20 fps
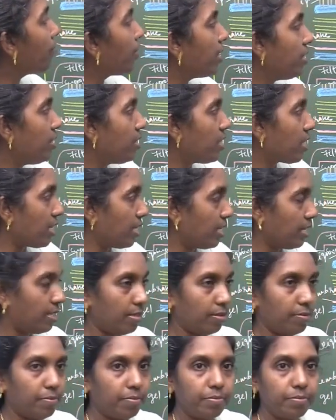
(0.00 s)

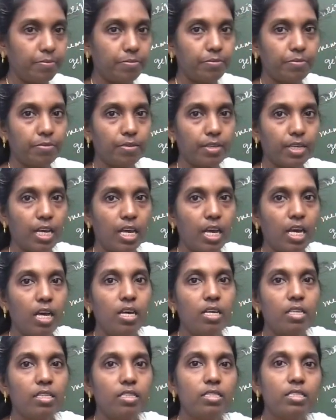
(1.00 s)
interest.
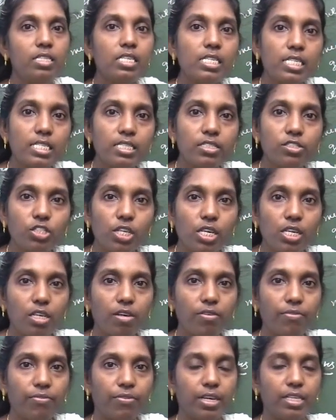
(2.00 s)
This gene
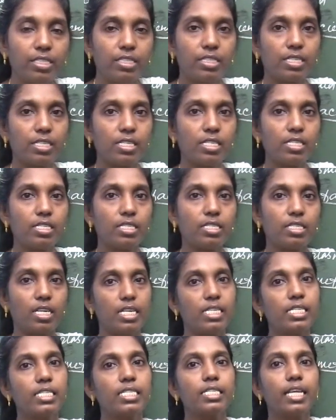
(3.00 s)
of interest
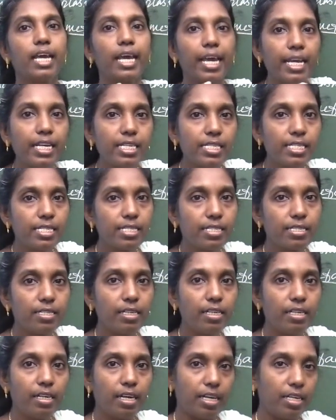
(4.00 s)
is
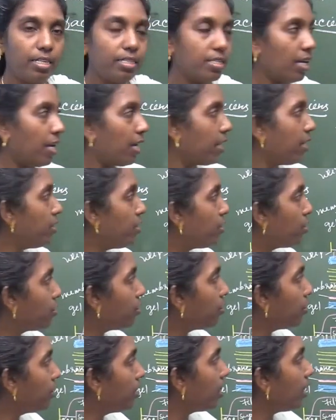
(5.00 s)
inserted
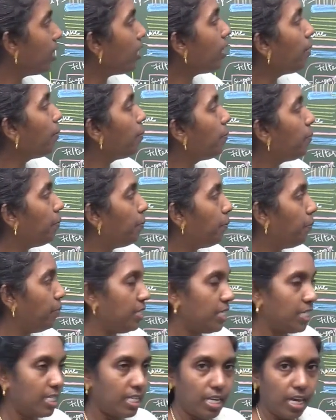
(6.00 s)
into the
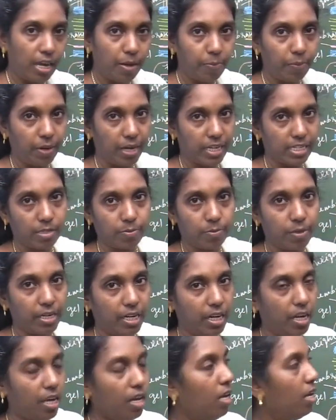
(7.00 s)
TI
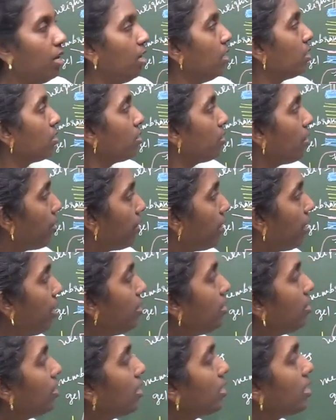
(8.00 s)
plasmid. So,
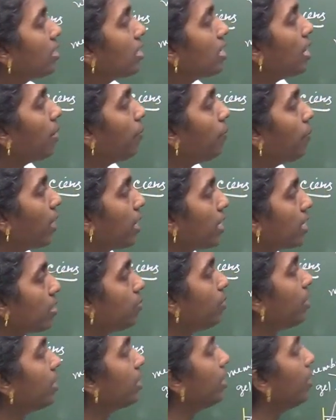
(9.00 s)
in the TI
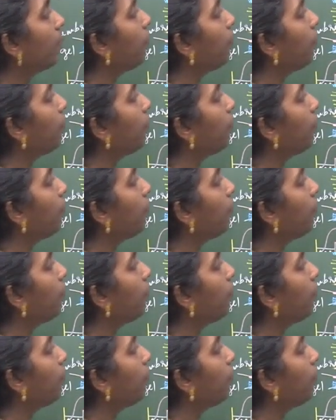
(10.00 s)
plasmid, the